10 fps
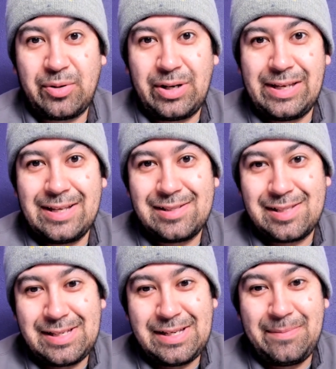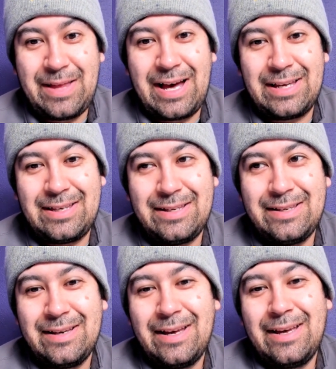against a team that
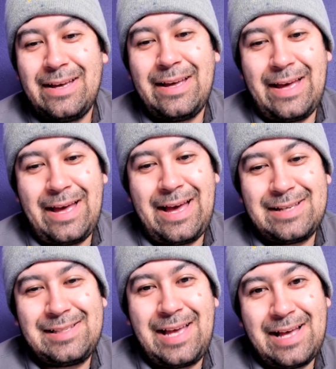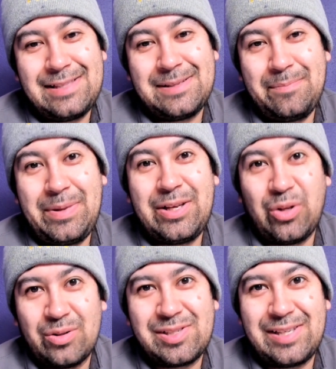he has had some big
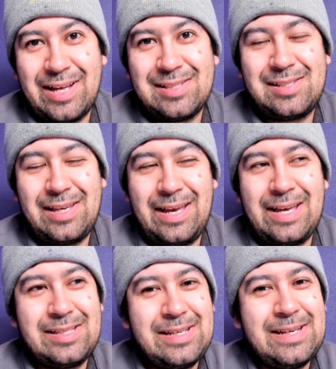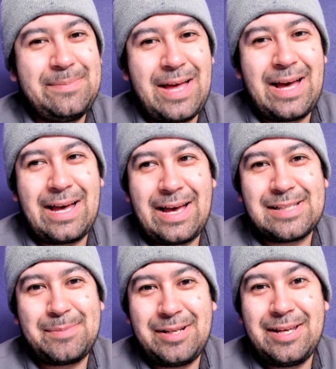goals against, a team that
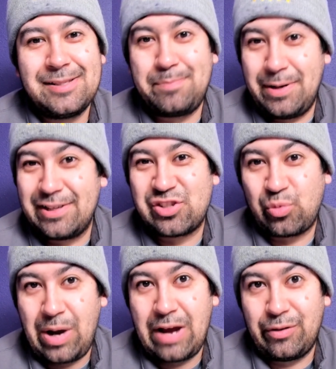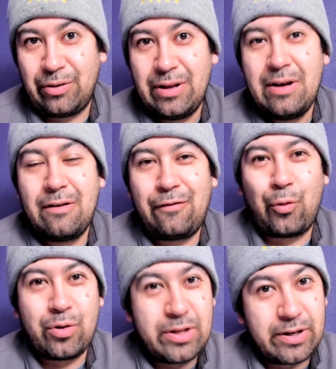has been his biggest rival
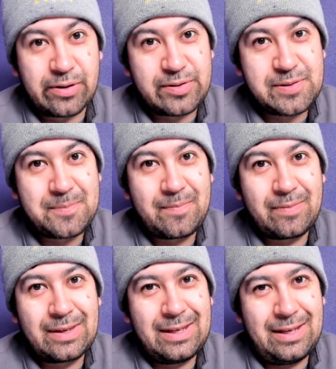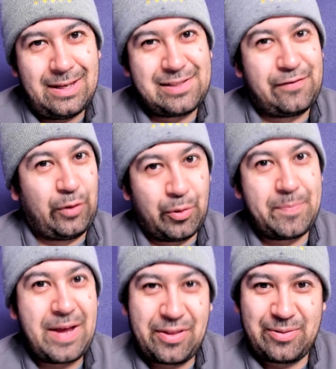for years, and it's the Florida
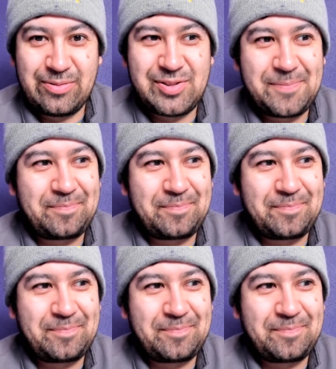Panthers.